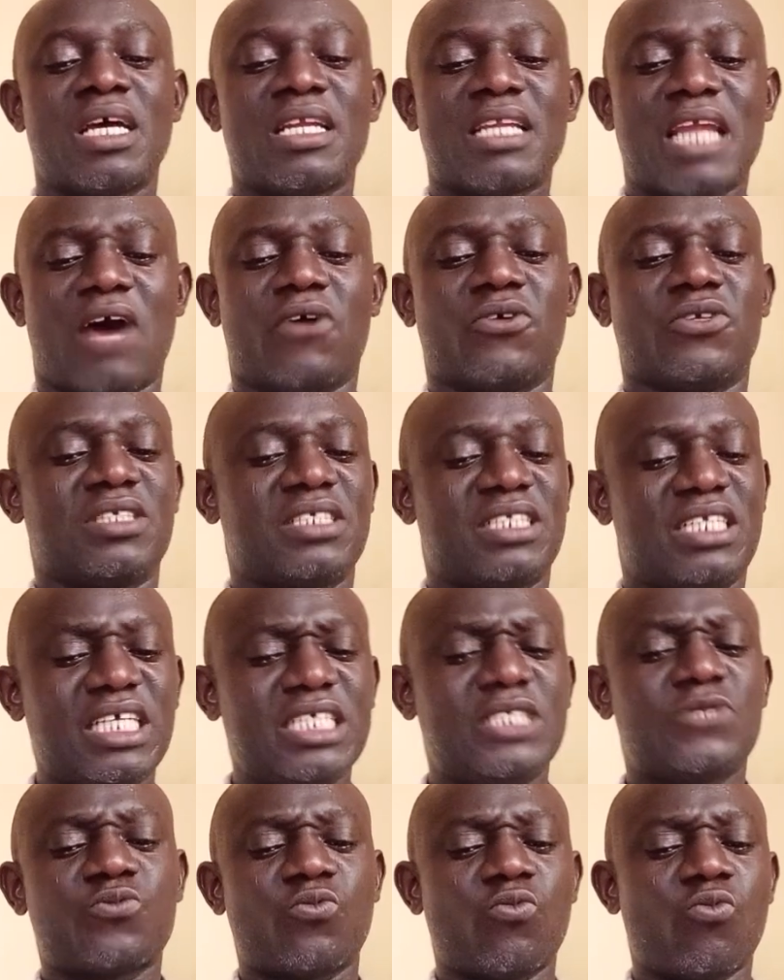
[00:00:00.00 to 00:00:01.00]
Now,
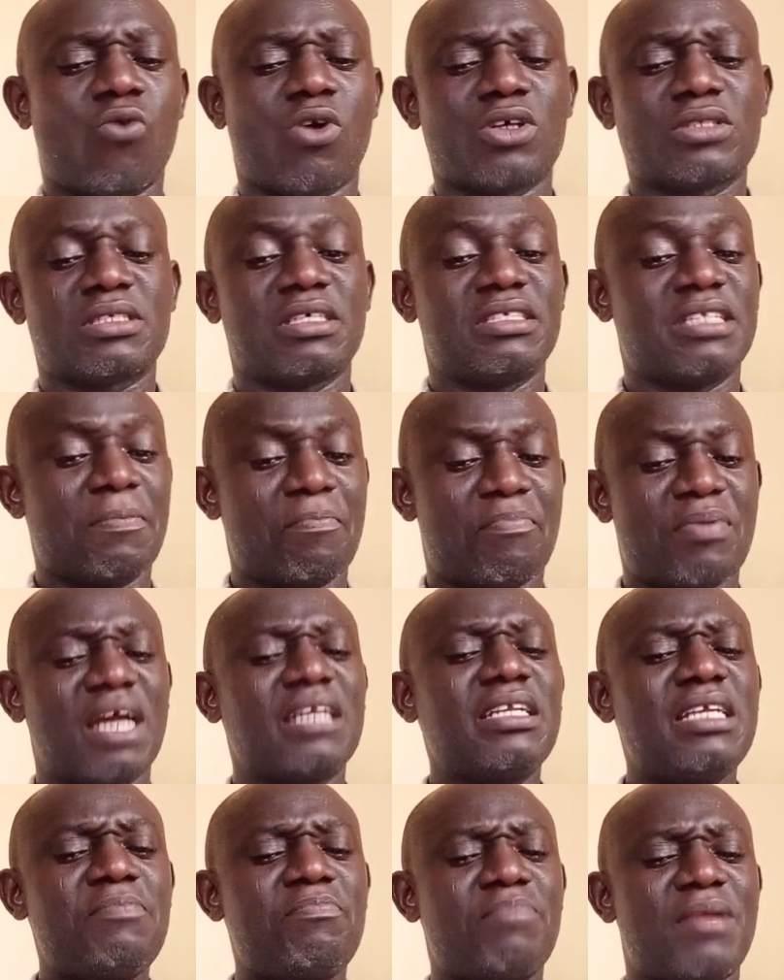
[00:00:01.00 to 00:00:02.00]
the
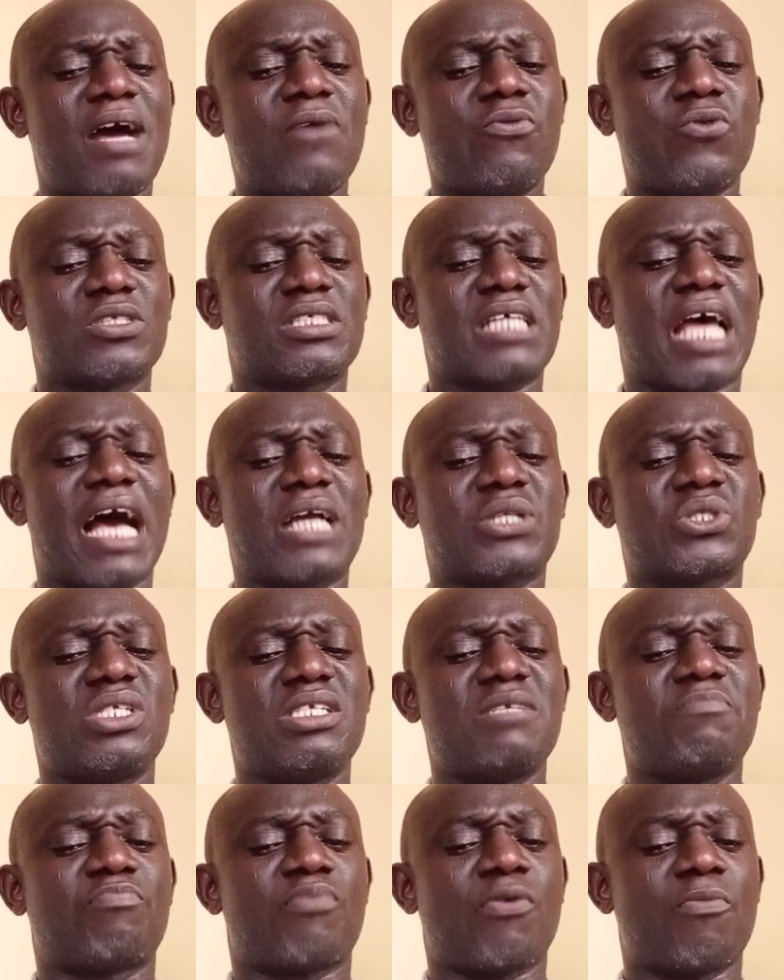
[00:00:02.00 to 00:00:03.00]
Bradley plan was
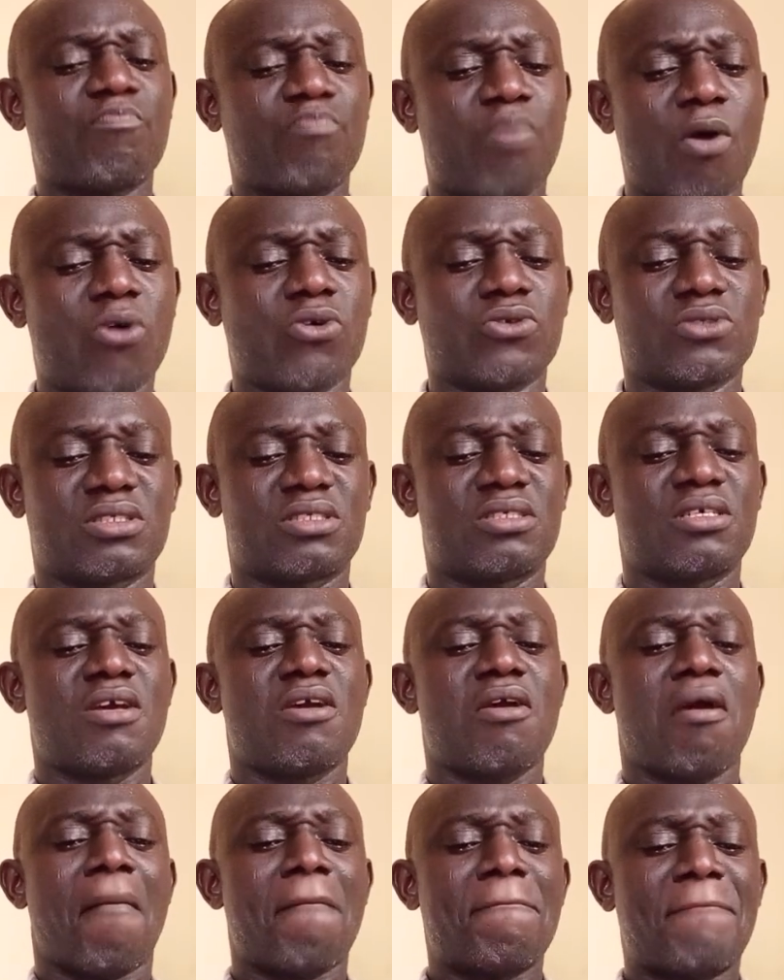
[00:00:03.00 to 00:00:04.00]
actually proposed
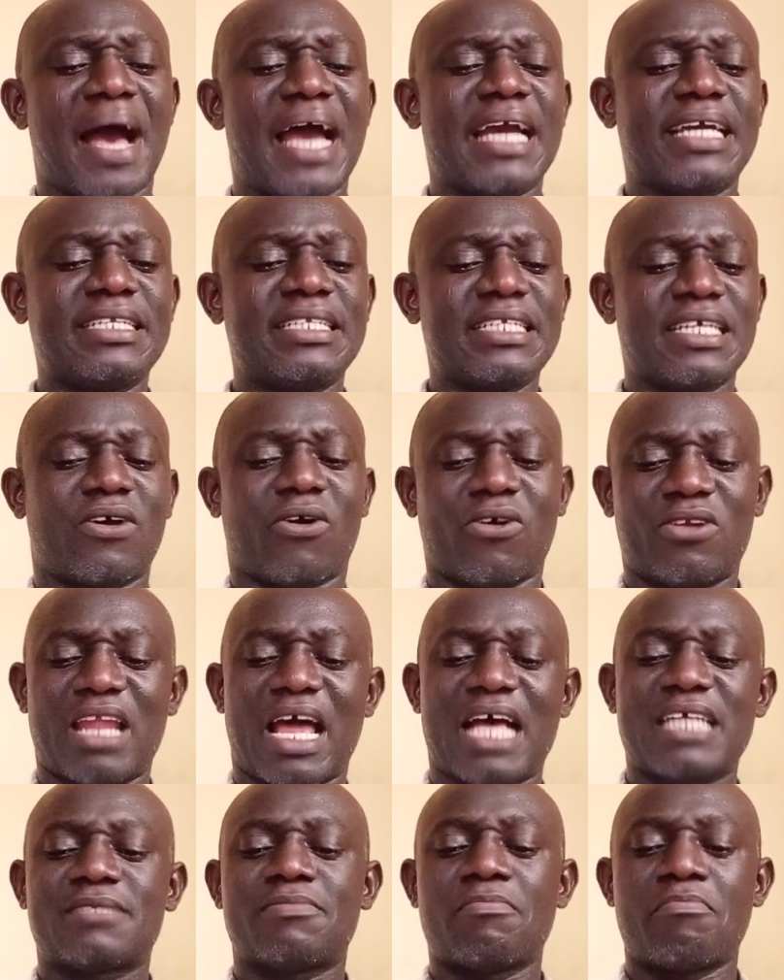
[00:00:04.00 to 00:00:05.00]
by
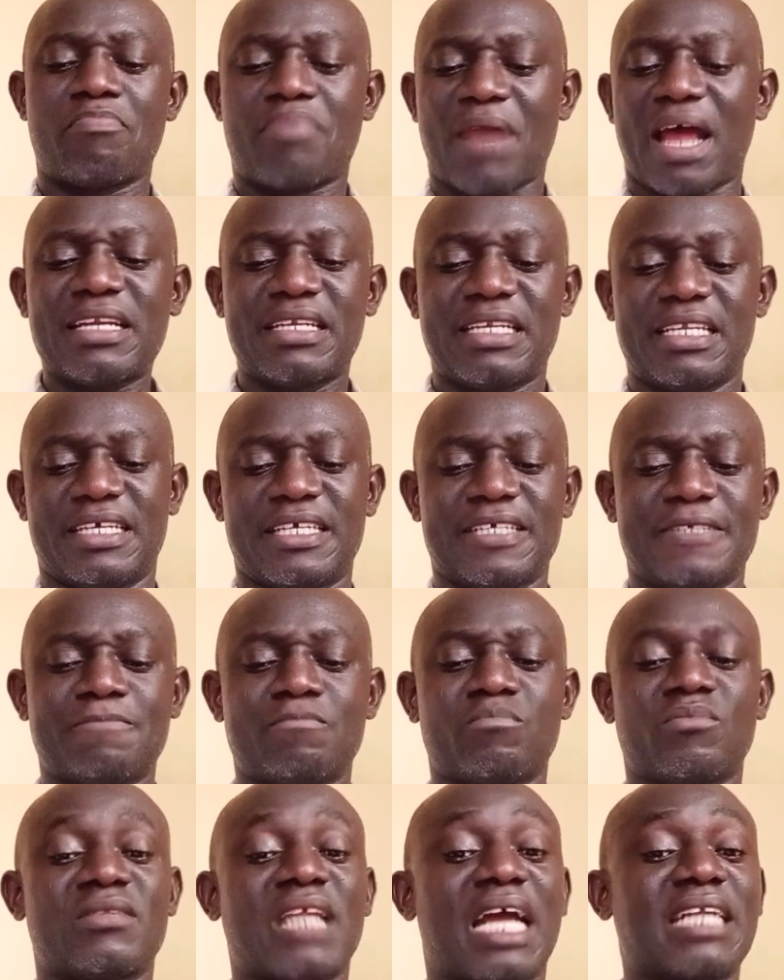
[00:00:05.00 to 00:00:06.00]
Nicholas Bradley,
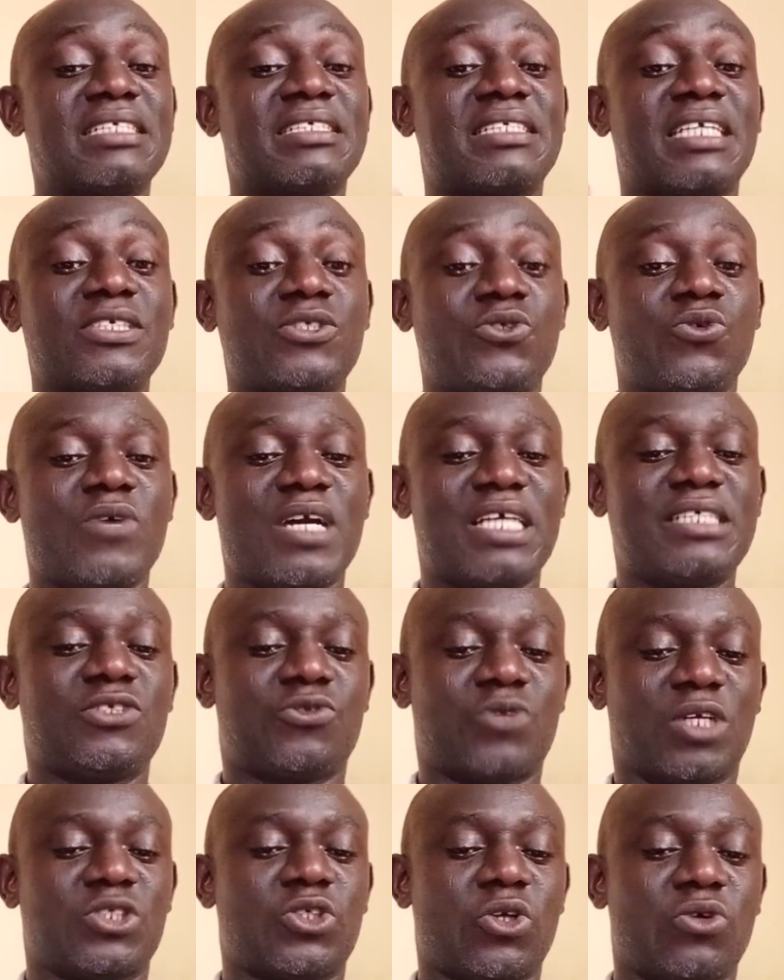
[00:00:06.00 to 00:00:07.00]
that is the US
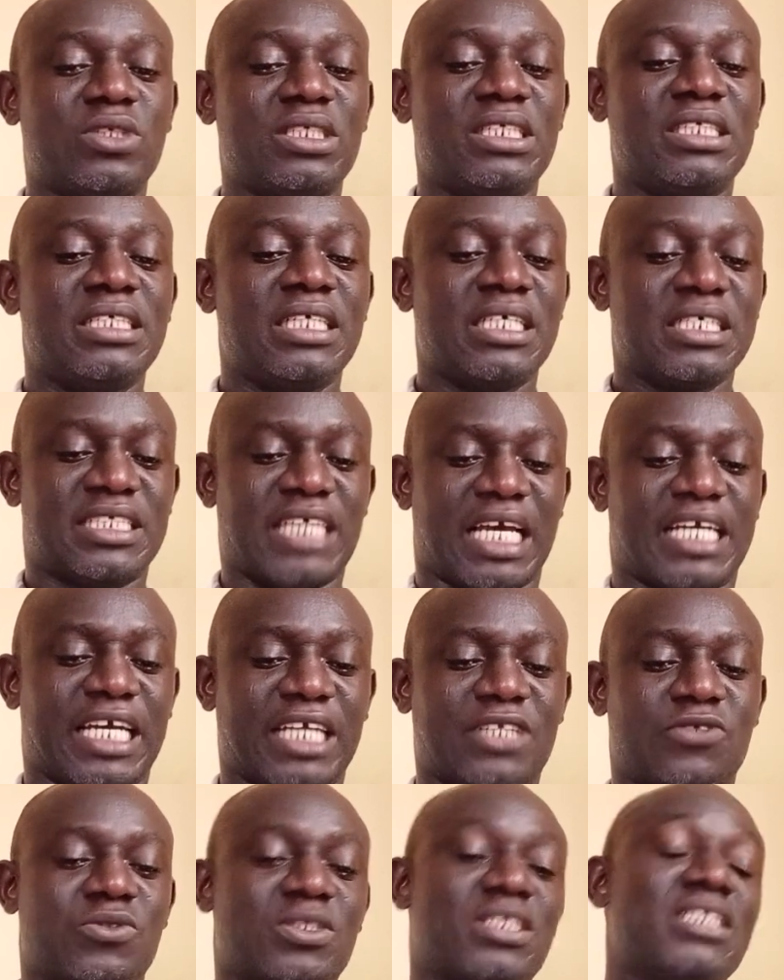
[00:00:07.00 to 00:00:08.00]
Treasury
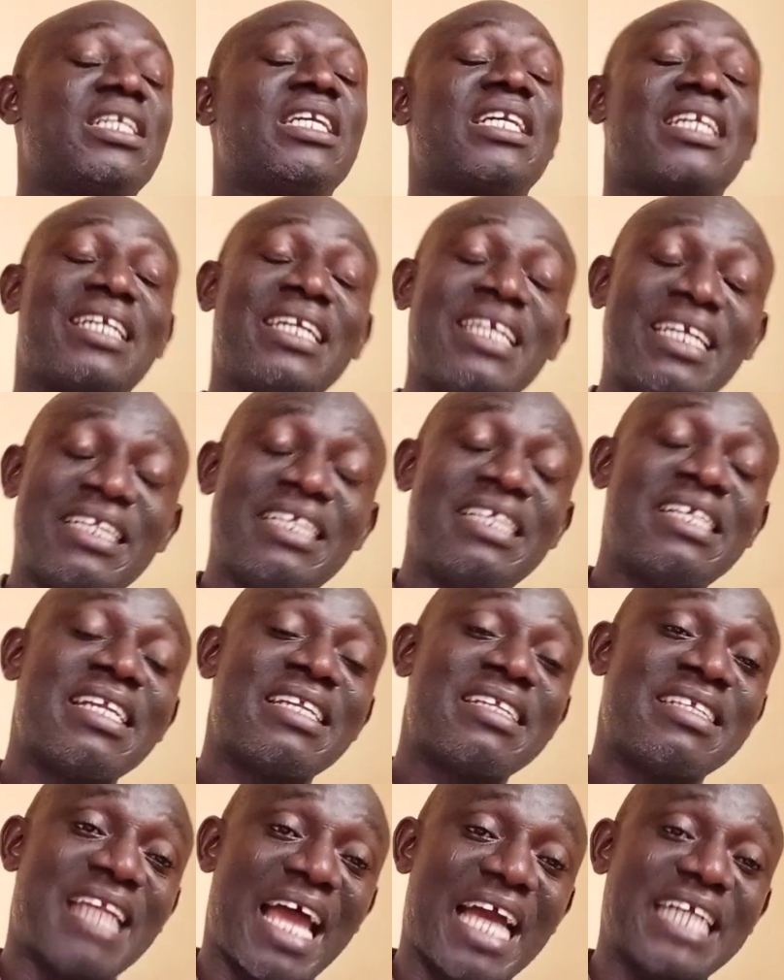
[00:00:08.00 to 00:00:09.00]
Secretary, in
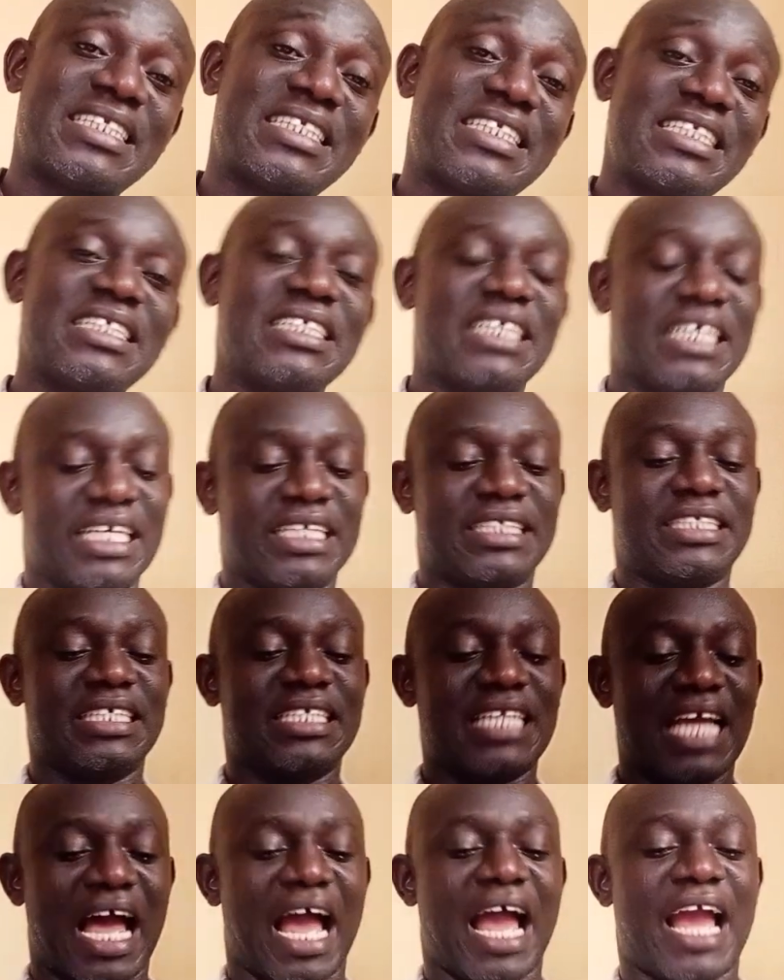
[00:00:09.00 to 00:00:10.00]

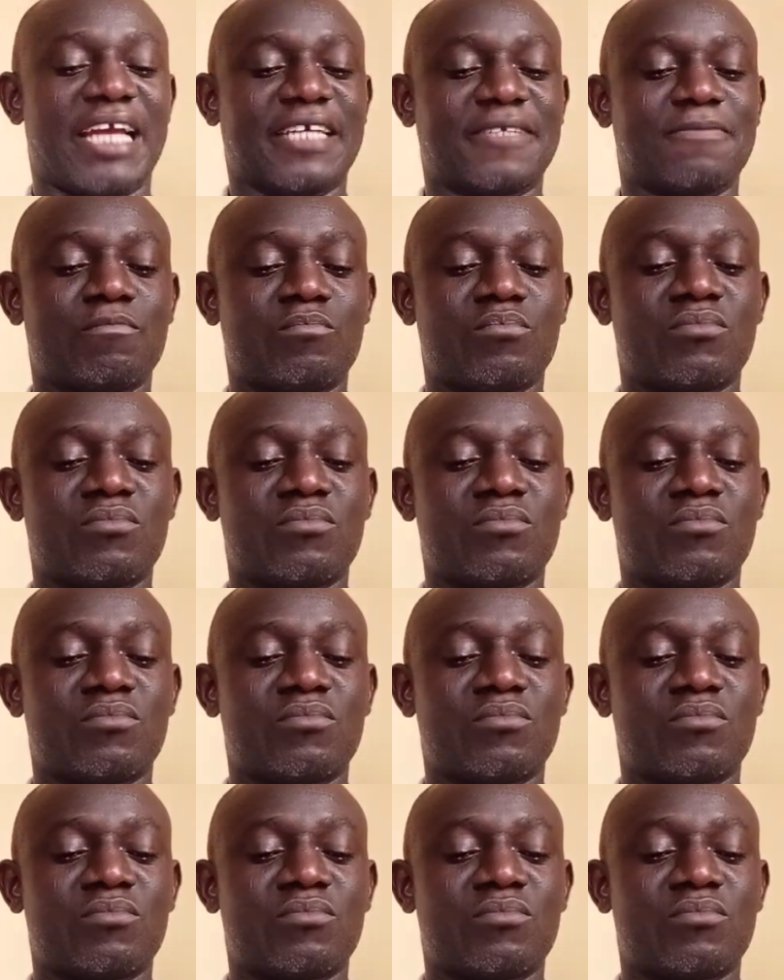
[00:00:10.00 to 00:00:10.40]
1989.